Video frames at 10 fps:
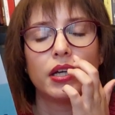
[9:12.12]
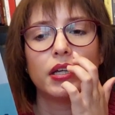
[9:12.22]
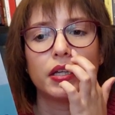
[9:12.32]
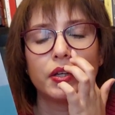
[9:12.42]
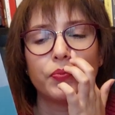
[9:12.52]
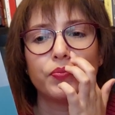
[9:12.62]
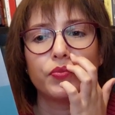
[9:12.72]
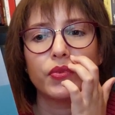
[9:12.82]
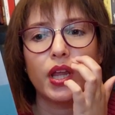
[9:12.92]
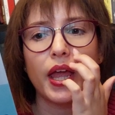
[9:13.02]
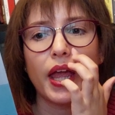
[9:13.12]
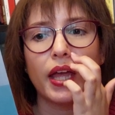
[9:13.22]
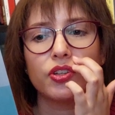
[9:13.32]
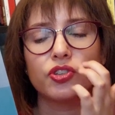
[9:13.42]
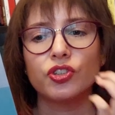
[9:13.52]
and
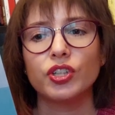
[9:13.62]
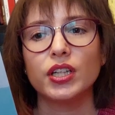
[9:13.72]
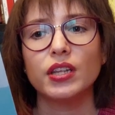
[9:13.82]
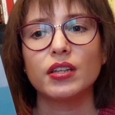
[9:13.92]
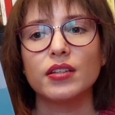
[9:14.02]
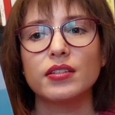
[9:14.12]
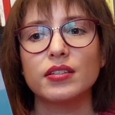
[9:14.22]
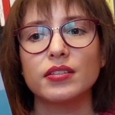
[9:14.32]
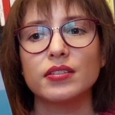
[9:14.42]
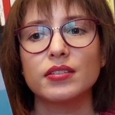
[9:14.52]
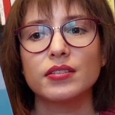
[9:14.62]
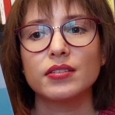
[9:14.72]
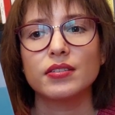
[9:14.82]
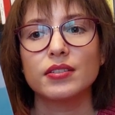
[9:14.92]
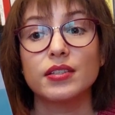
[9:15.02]
she doesn't
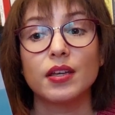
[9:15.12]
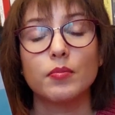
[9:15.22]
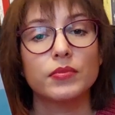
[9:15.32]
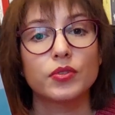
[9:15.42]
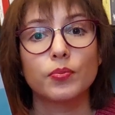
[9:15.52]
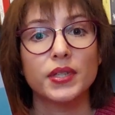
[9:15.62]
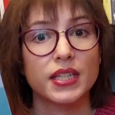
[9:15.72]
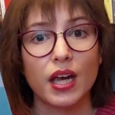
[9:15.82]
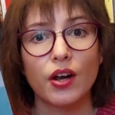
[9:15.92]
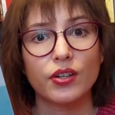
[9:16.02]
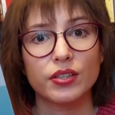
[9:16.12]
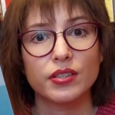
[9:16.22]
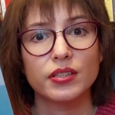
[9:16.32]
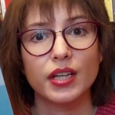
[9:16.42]
seem to be scared,